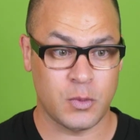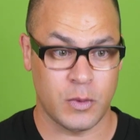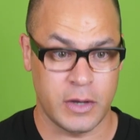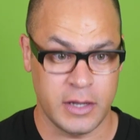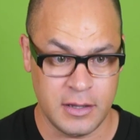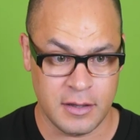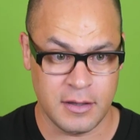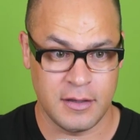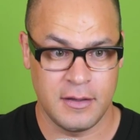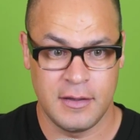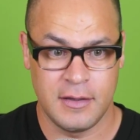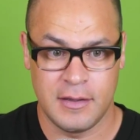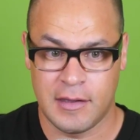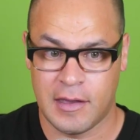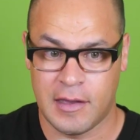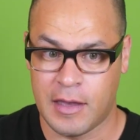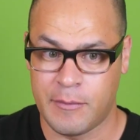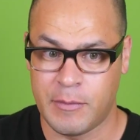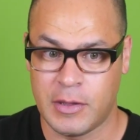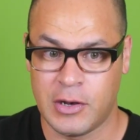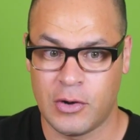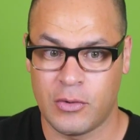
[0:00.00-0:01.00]
week,
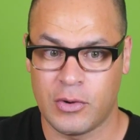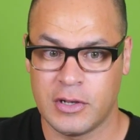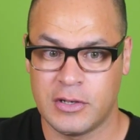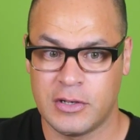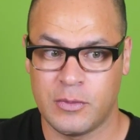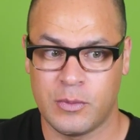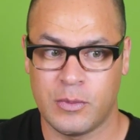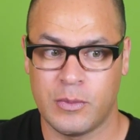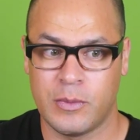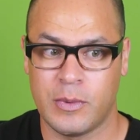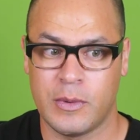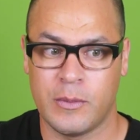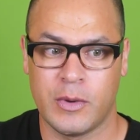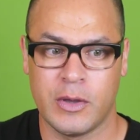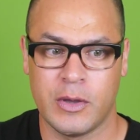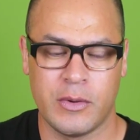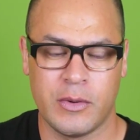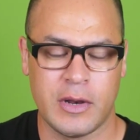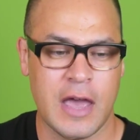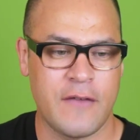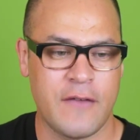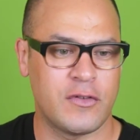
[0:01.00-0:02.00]
in order to, we
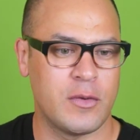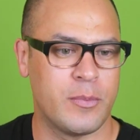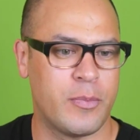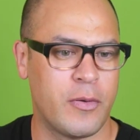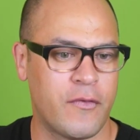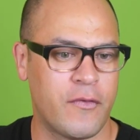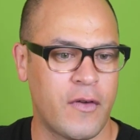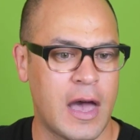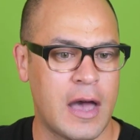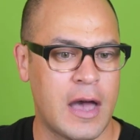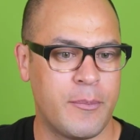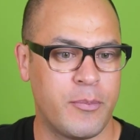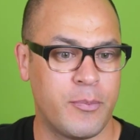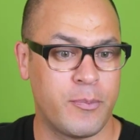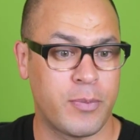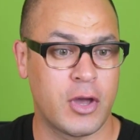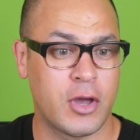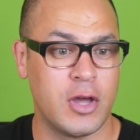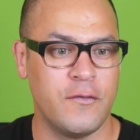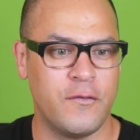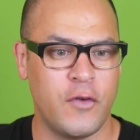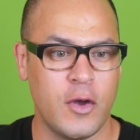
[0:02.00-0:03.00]
would have to
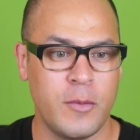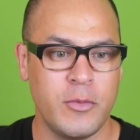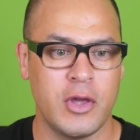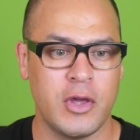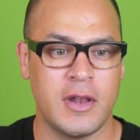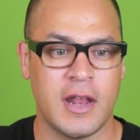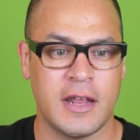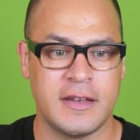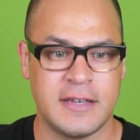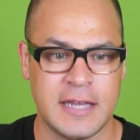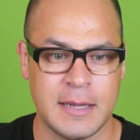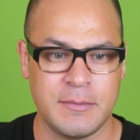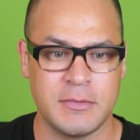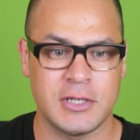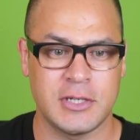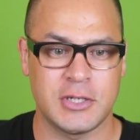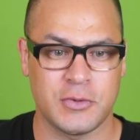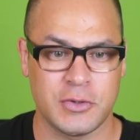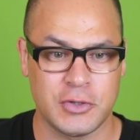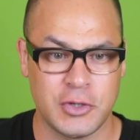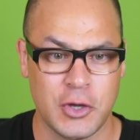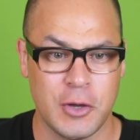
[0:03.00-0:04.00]
confirm you had attempted
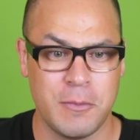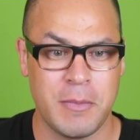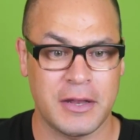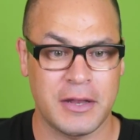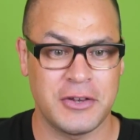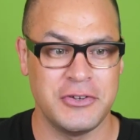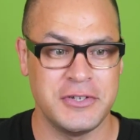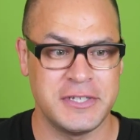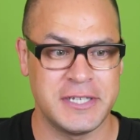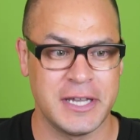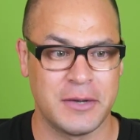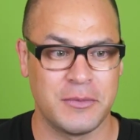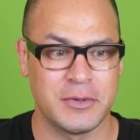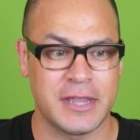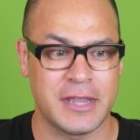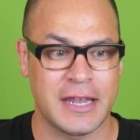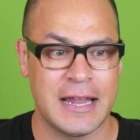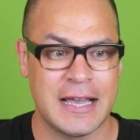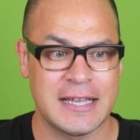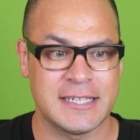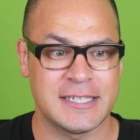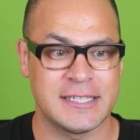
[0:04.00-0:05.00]
to return back to New Zealand with the
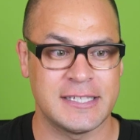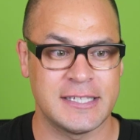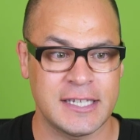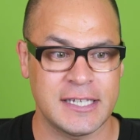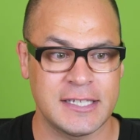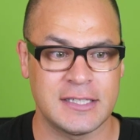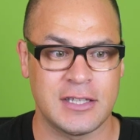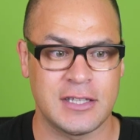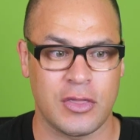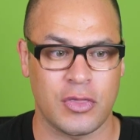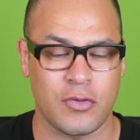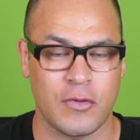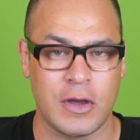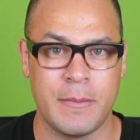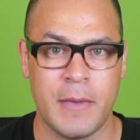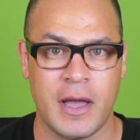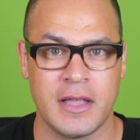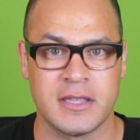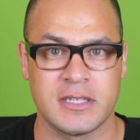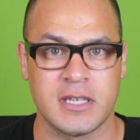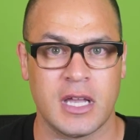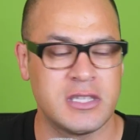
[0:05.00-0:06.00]
last 6 to 3
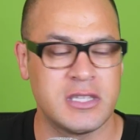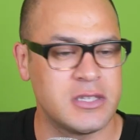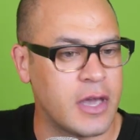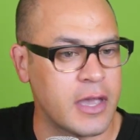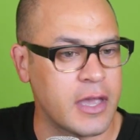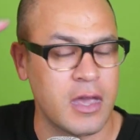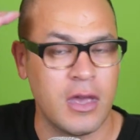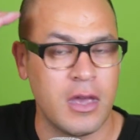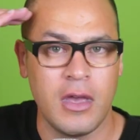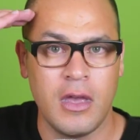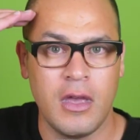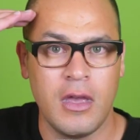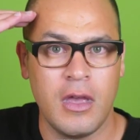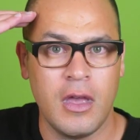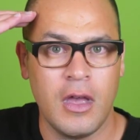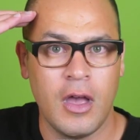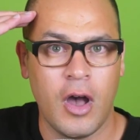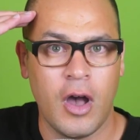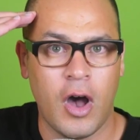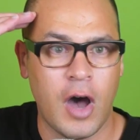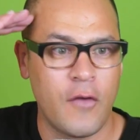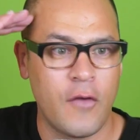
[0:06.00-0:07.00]
months. It's like,
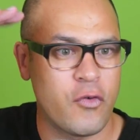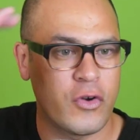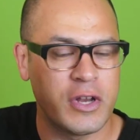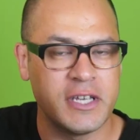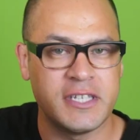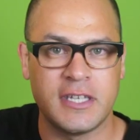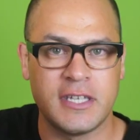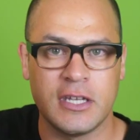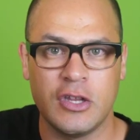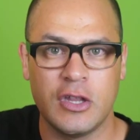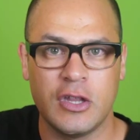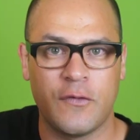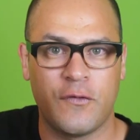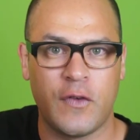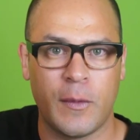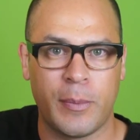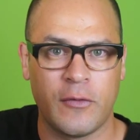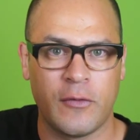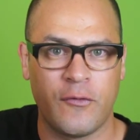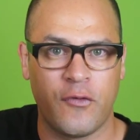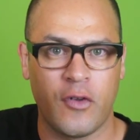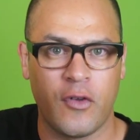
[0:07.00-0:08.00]
I've already sent you the
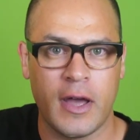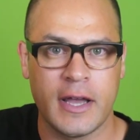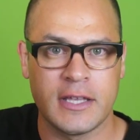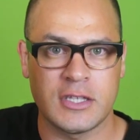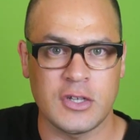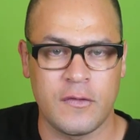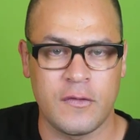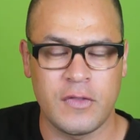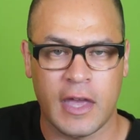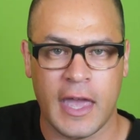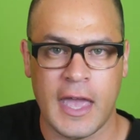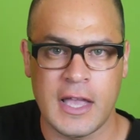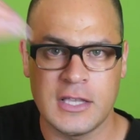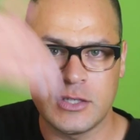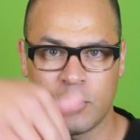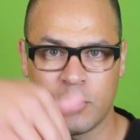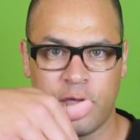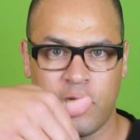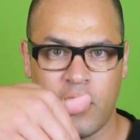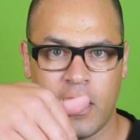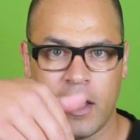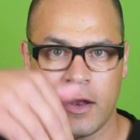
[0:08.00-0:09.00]
flipping flights of the
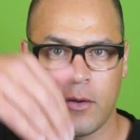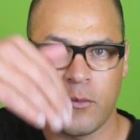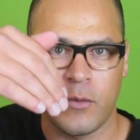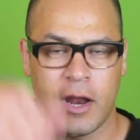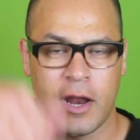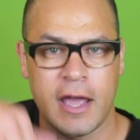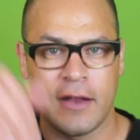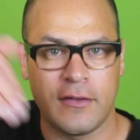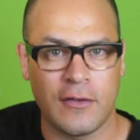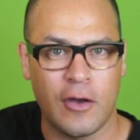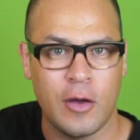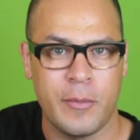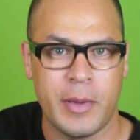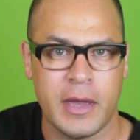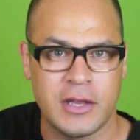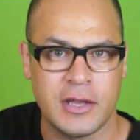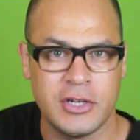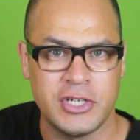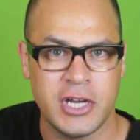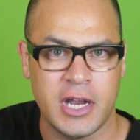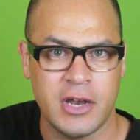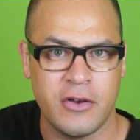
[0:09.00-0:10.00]
cancelled flight when I had to go back
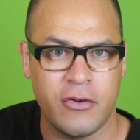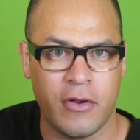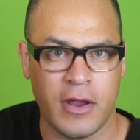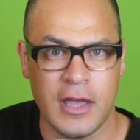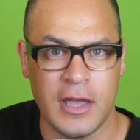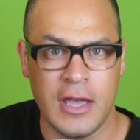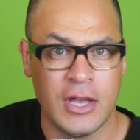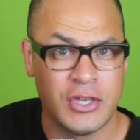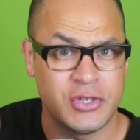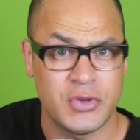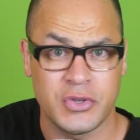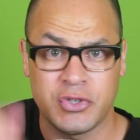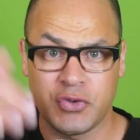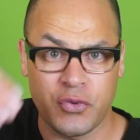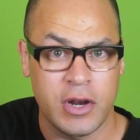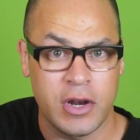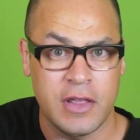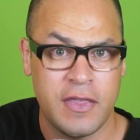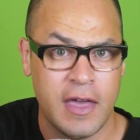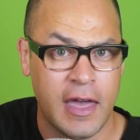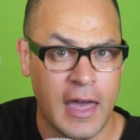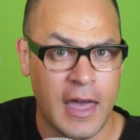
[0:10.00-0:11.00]
in January, so it's
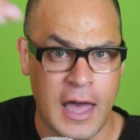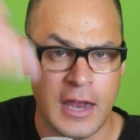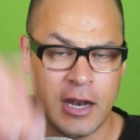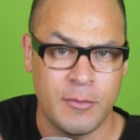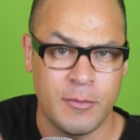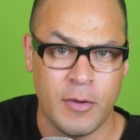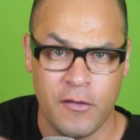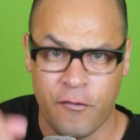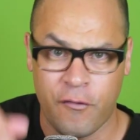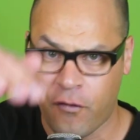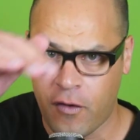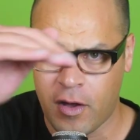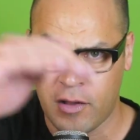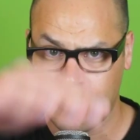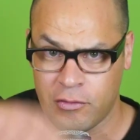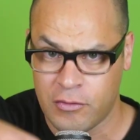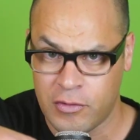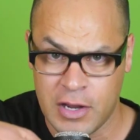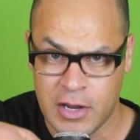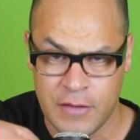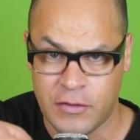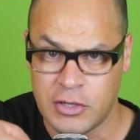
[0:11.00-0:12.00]
already there under my file
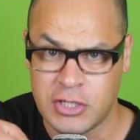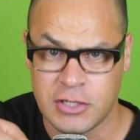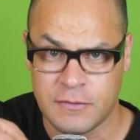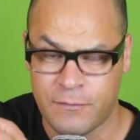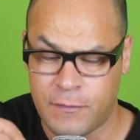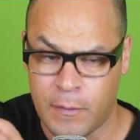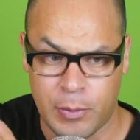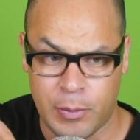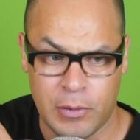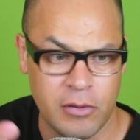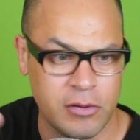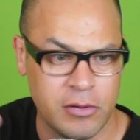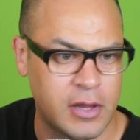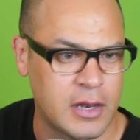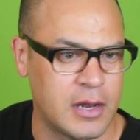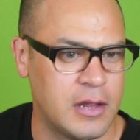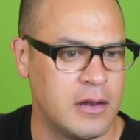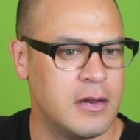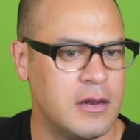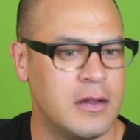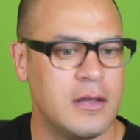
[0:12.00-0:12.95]
already if you just flipping looked at it.